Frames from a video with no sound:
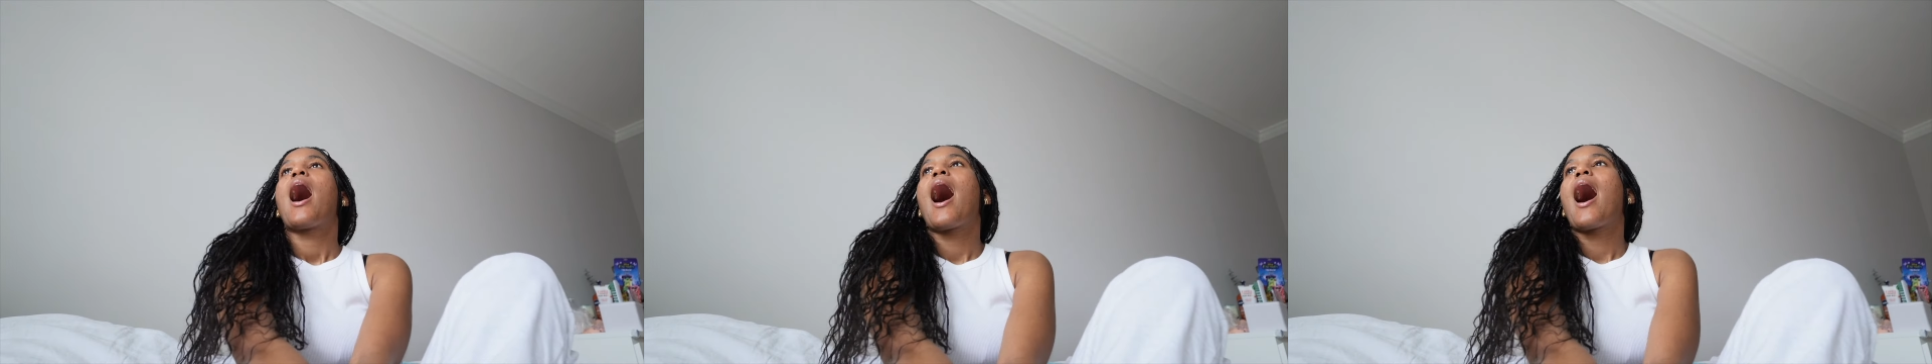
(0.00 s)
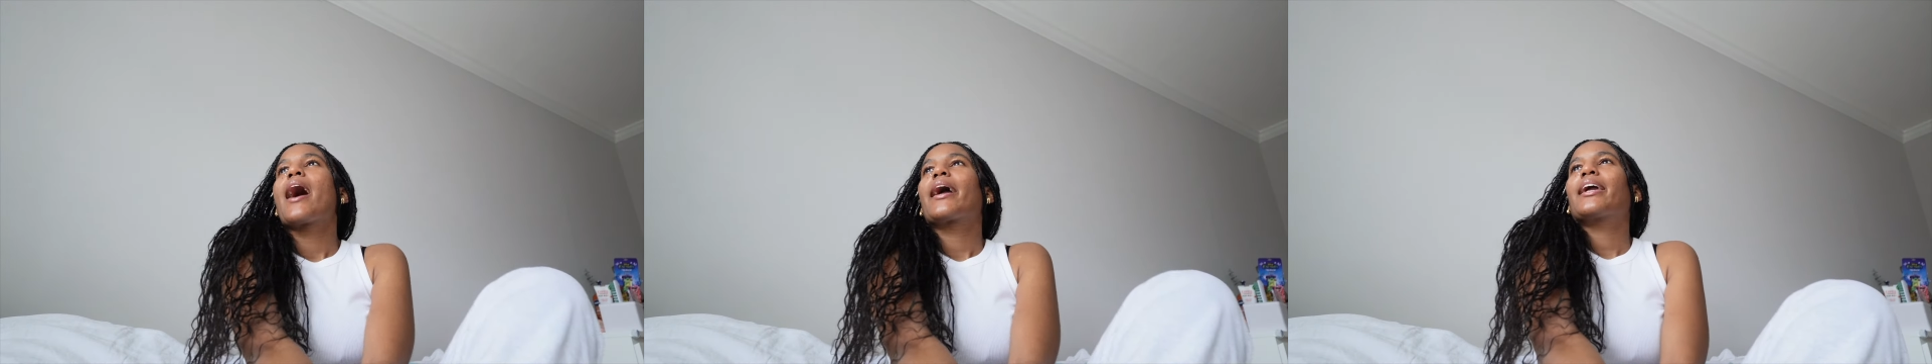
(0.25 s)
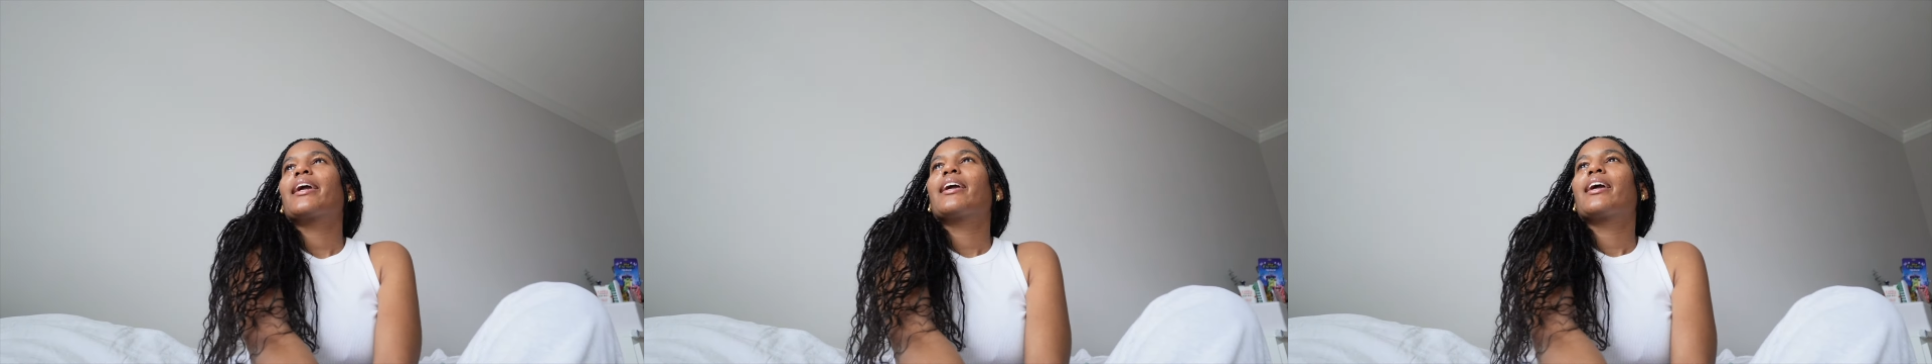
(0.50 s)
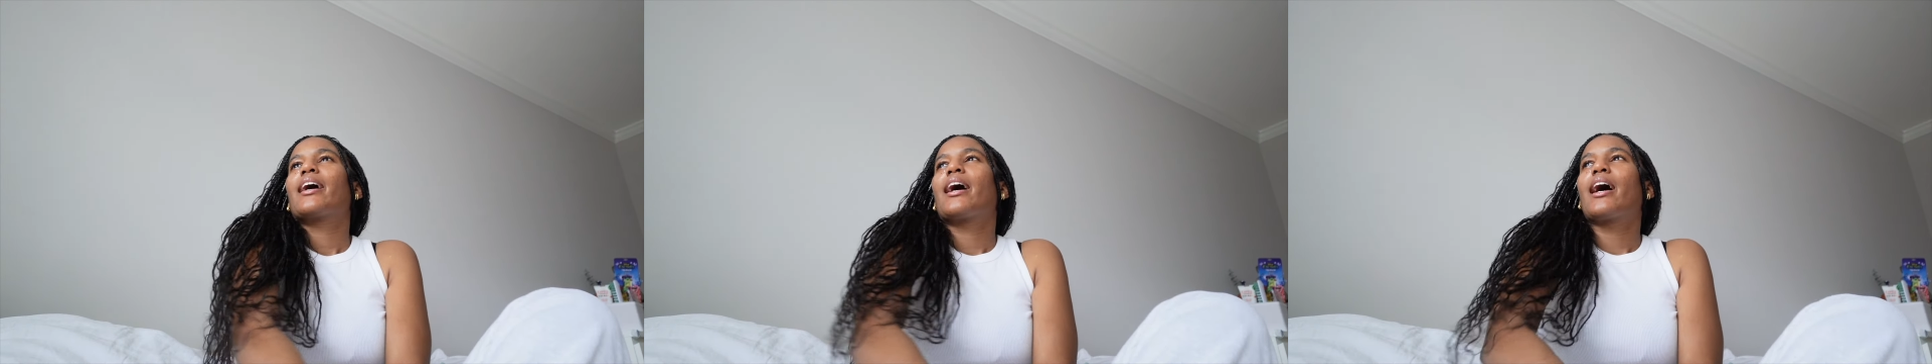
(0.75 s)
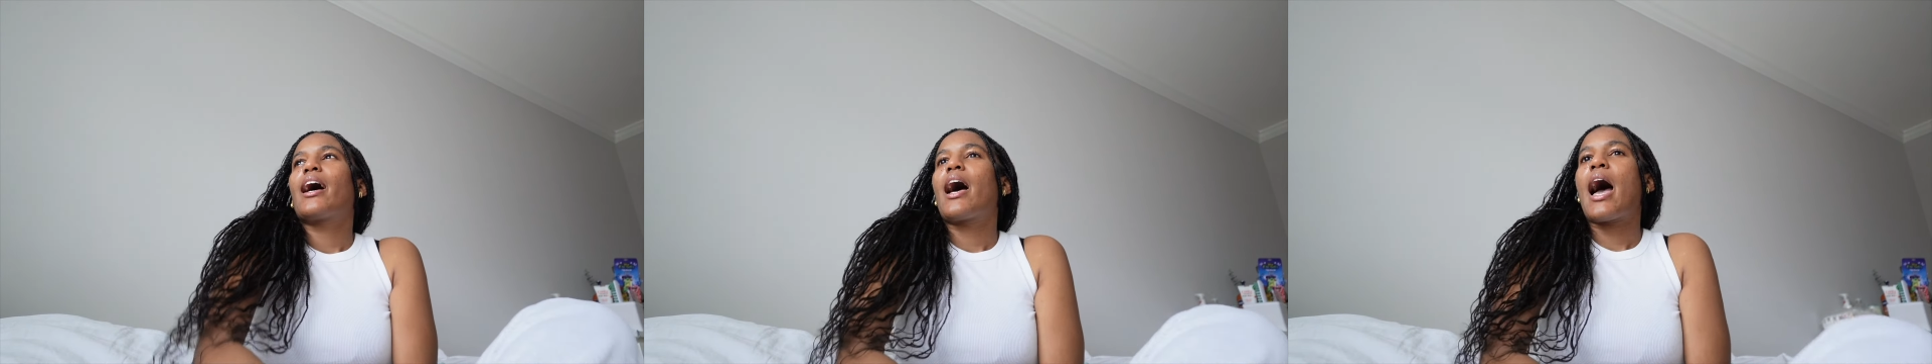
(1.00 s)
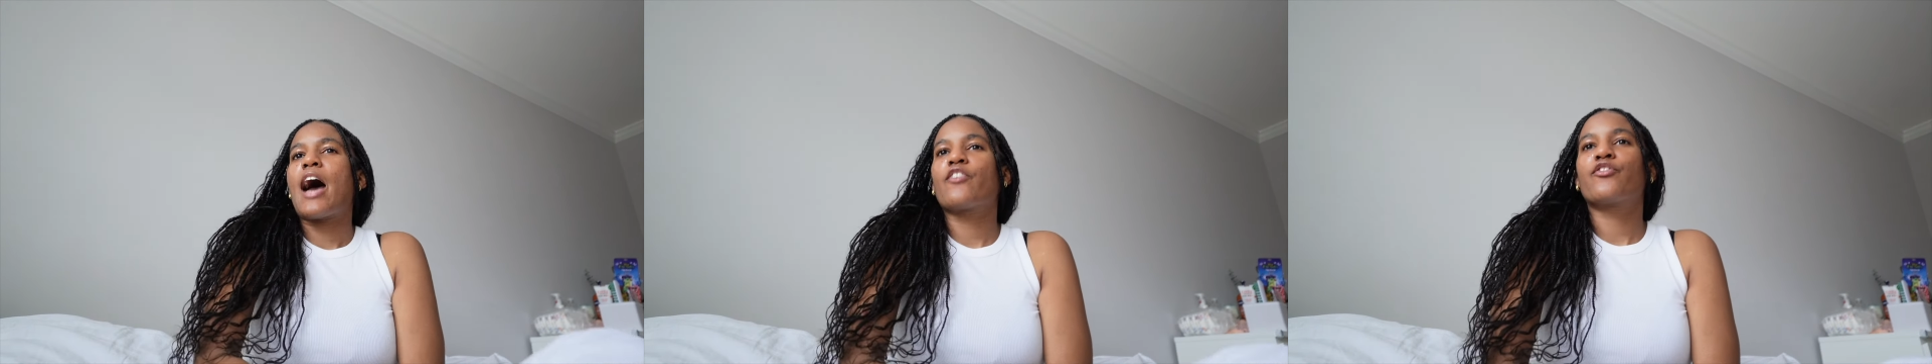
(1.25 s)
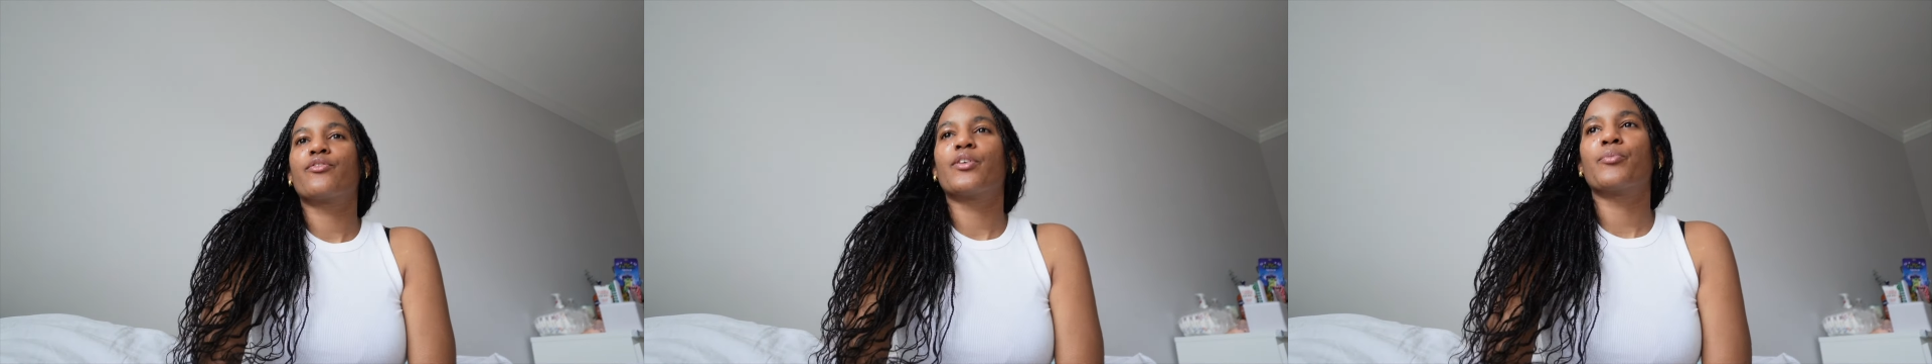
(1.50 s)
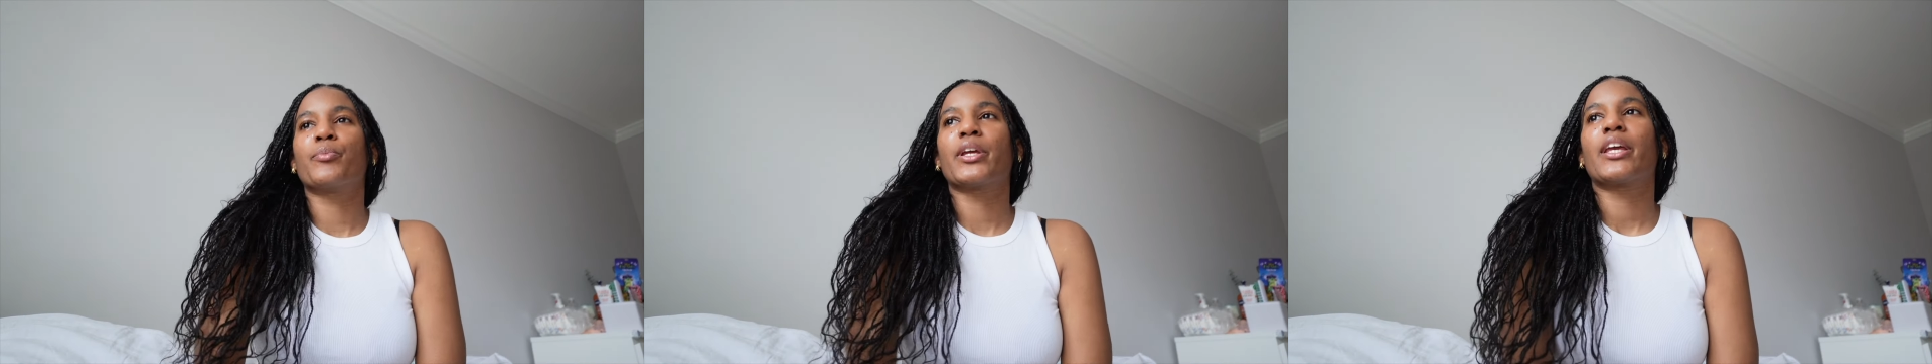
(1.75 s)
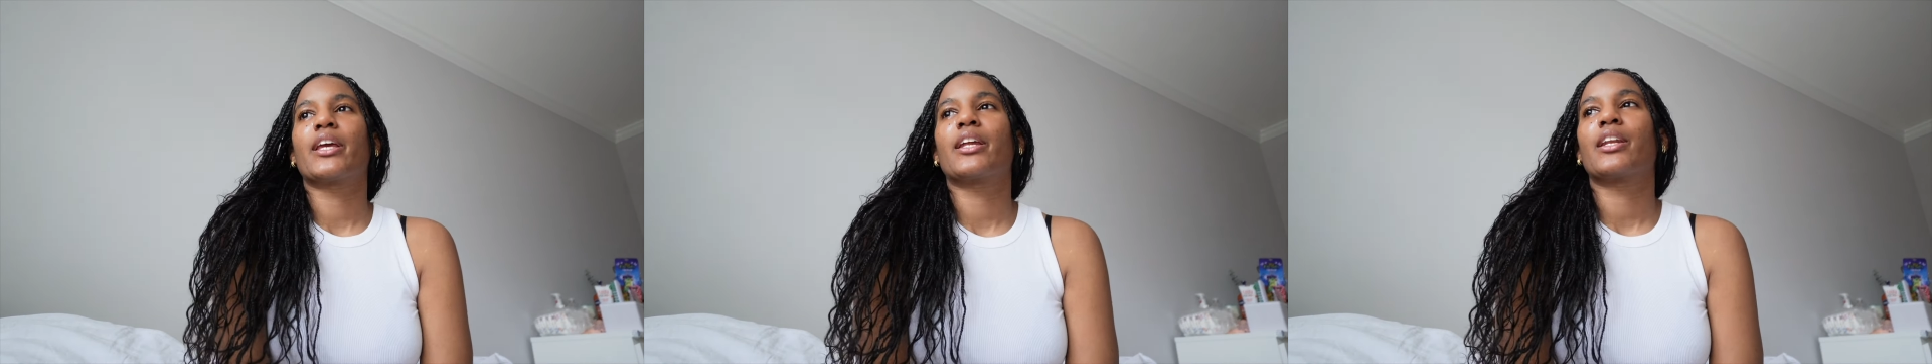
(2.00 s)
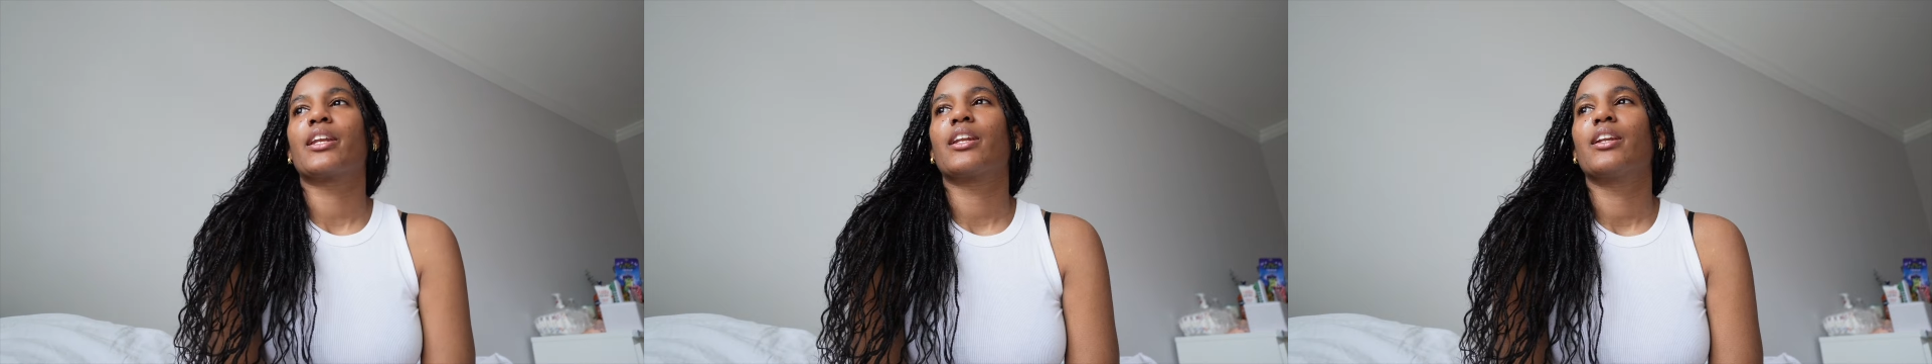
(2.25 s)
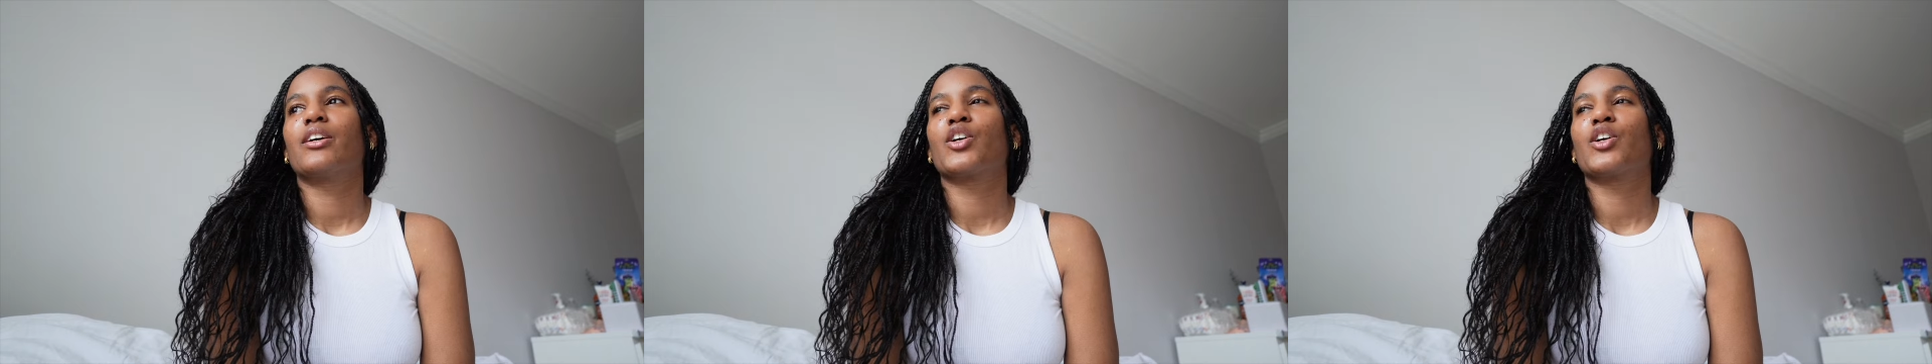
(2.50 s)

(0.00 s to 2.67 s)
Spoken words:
I have been